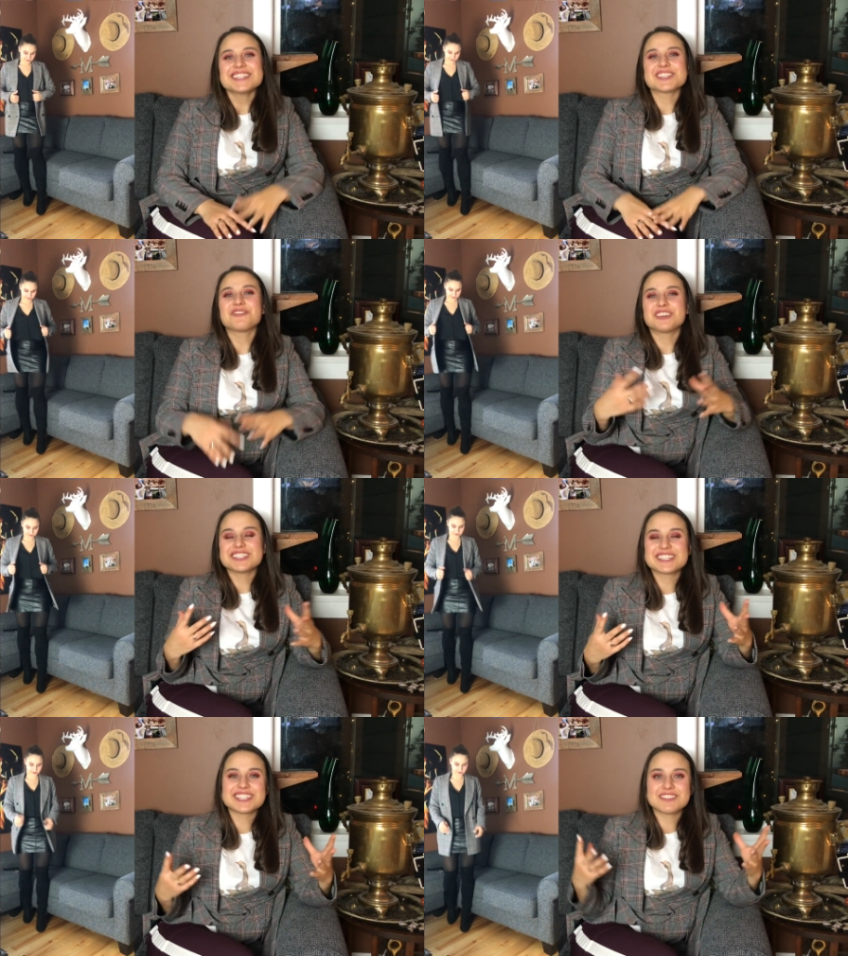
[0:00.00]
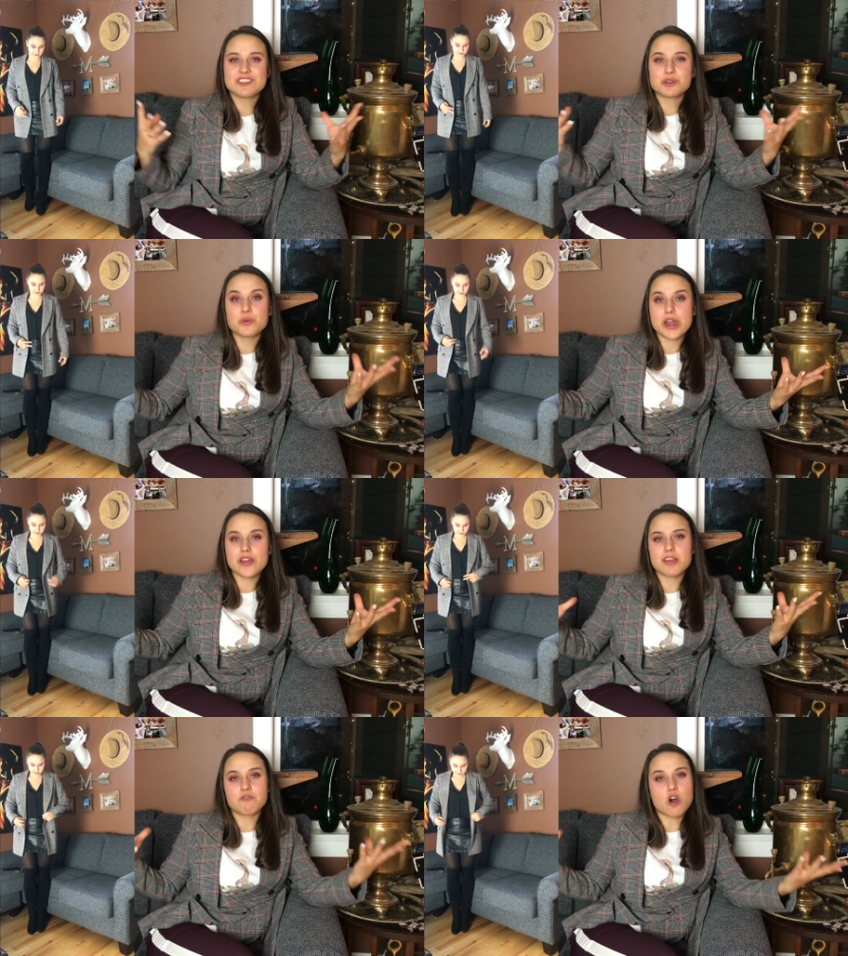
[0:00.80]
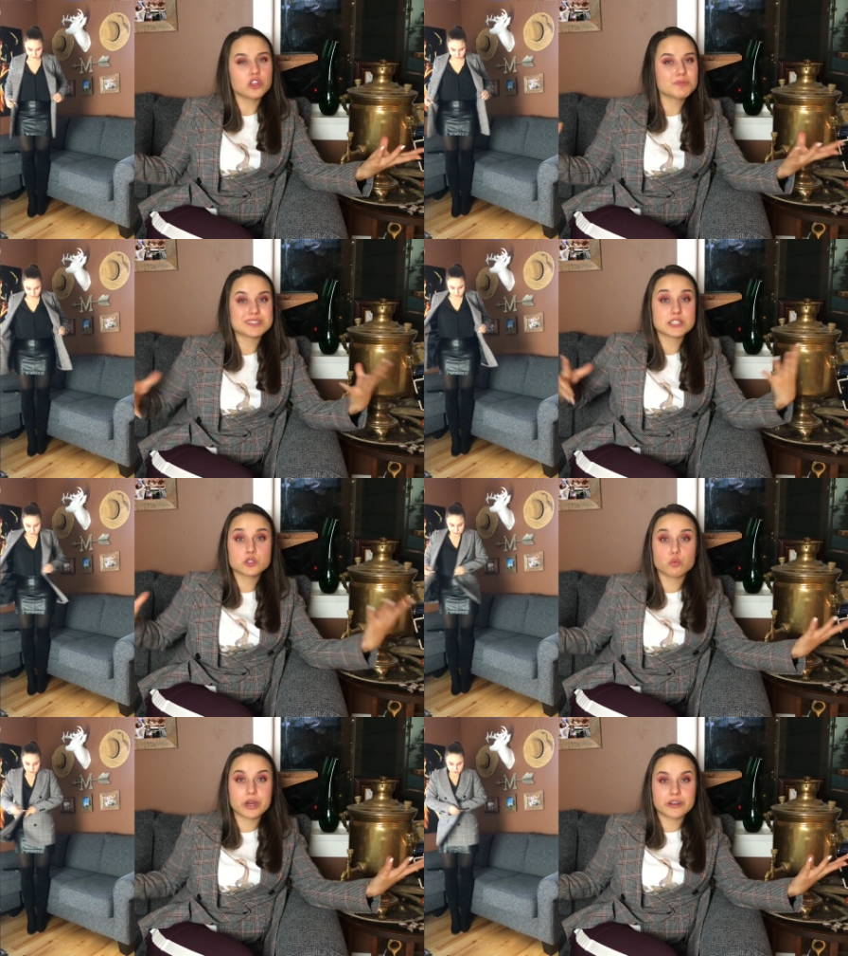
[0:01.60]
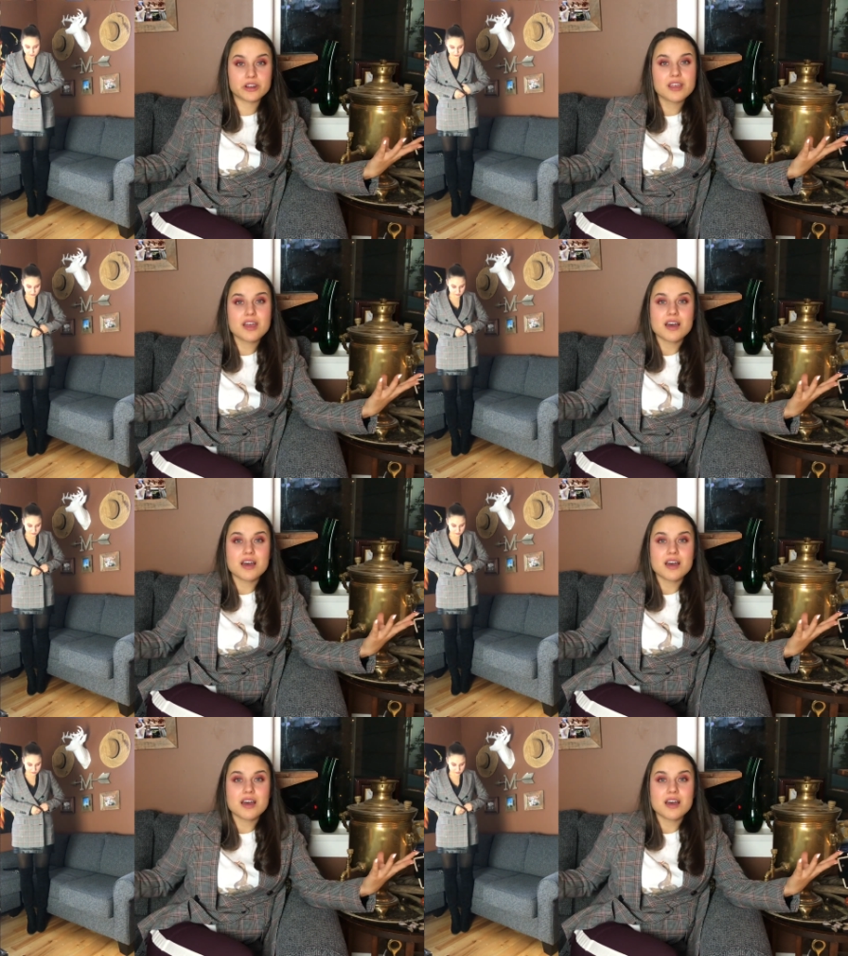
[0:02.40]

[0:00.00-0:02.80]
So for instance, if you're wearing a voluminous sweater,